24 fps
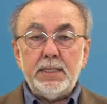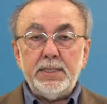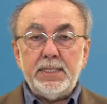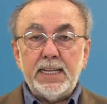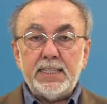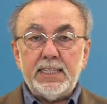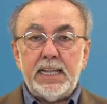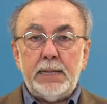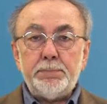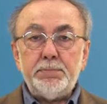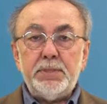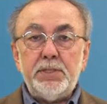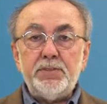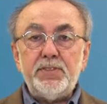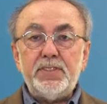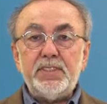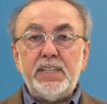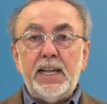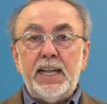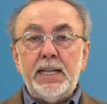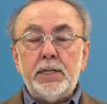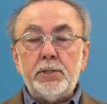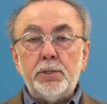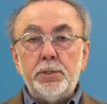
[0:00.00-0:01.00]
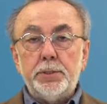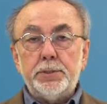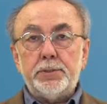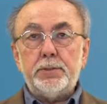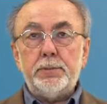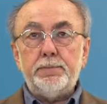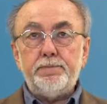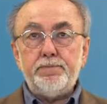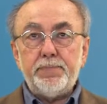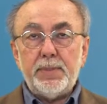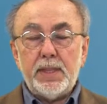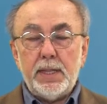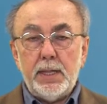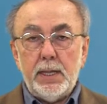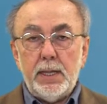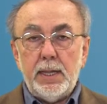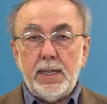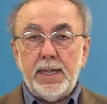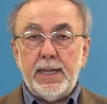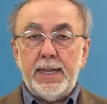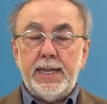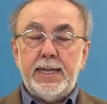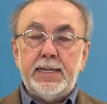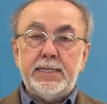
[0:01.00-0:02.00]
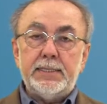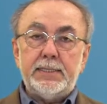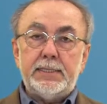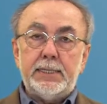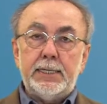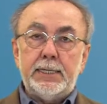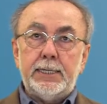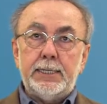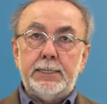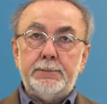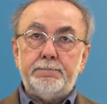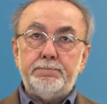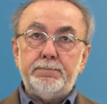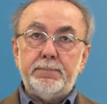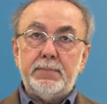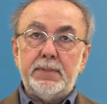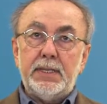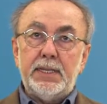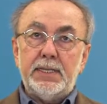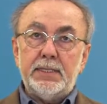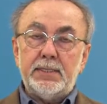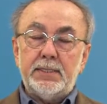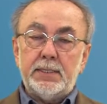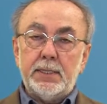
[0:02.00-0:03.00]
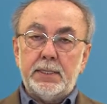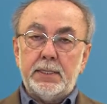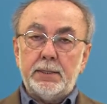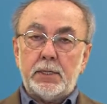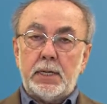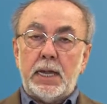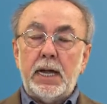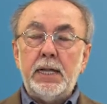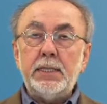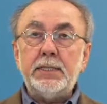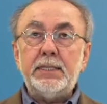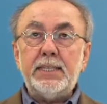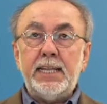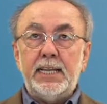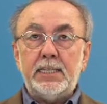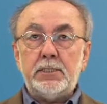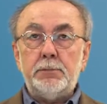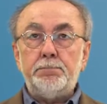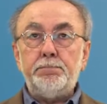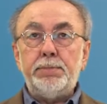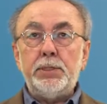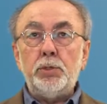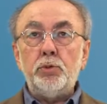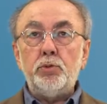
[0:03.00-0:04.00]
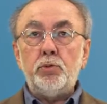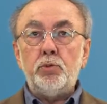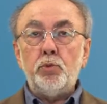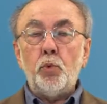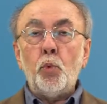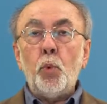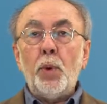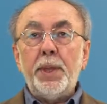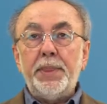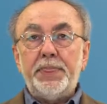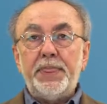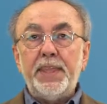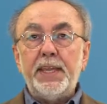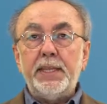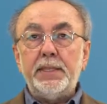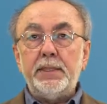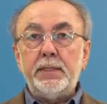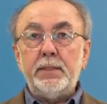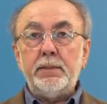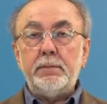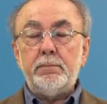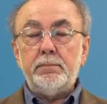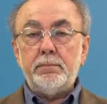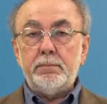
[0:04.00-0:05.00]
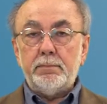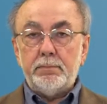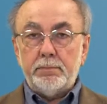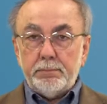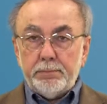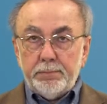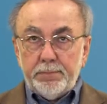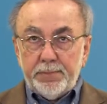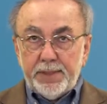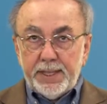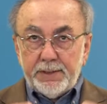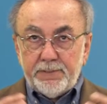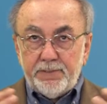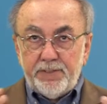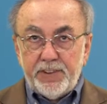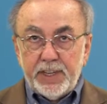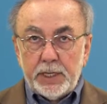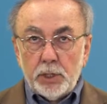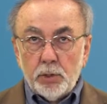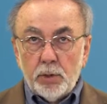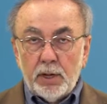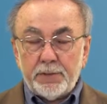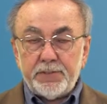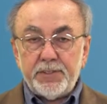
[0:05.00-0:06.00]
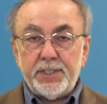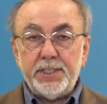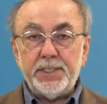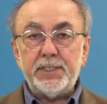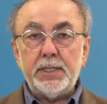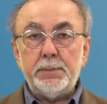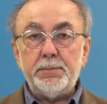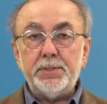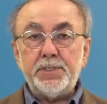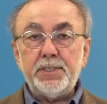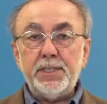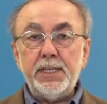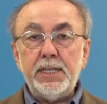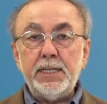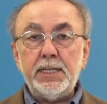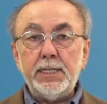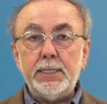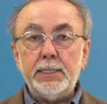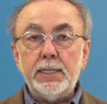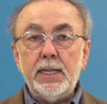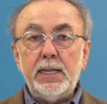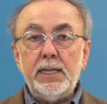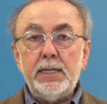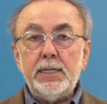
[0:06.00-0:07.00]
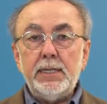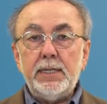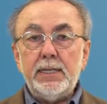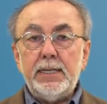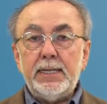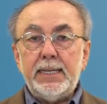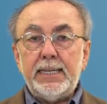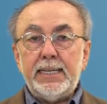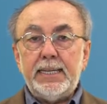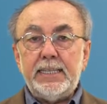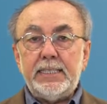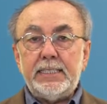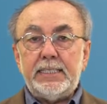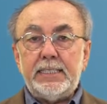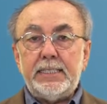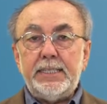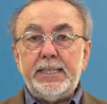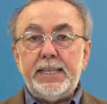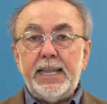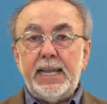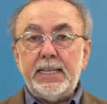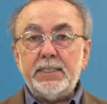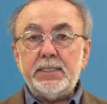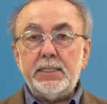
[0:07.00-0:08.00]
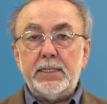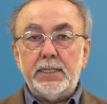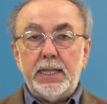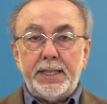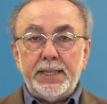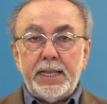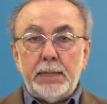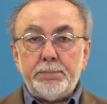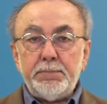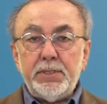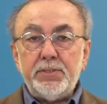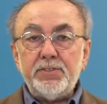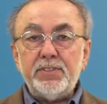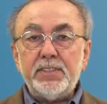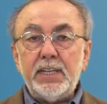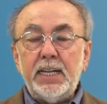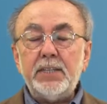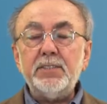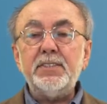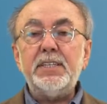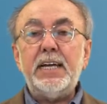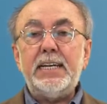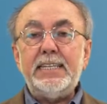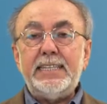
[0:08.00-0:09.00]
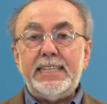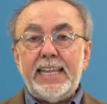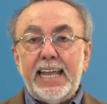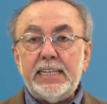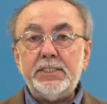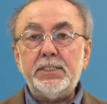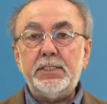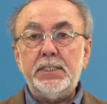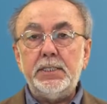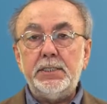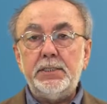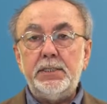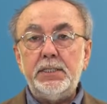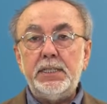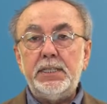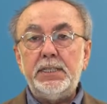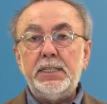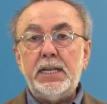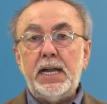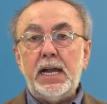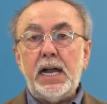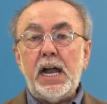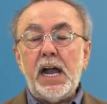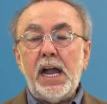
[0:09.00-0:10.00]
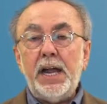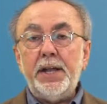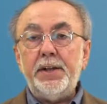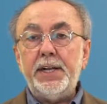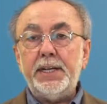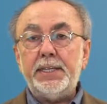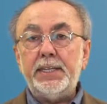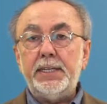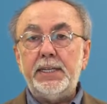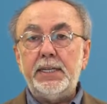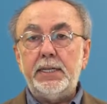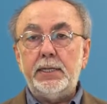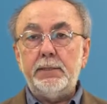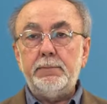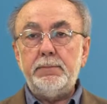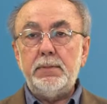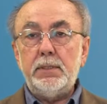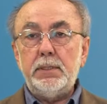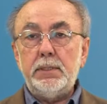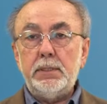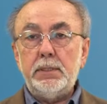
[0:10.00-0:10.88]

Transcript: The adaptive cycles as a, uh, as a context built within the view of systems thinking, is nested. Adaptive cycles are nested in a hierarchy